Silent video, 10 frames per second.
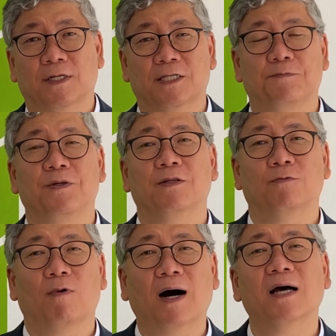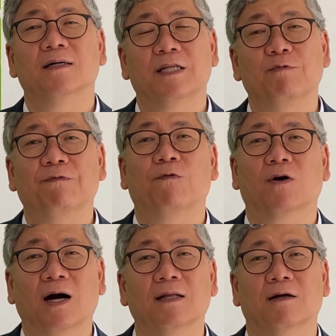it's been a while that we
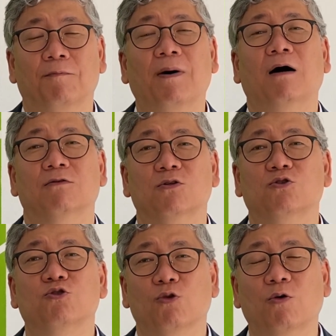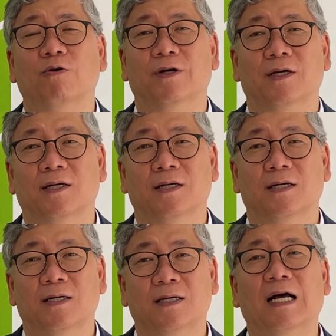forgot about the joy
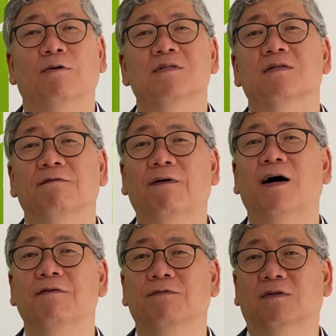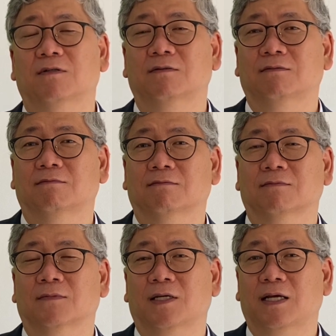in our survival,
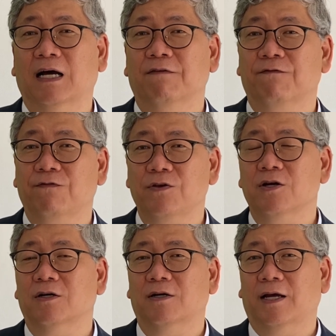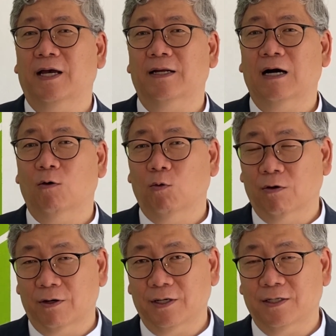in our fear and our
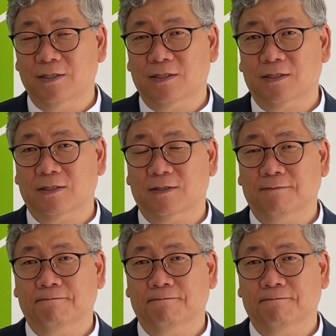worries.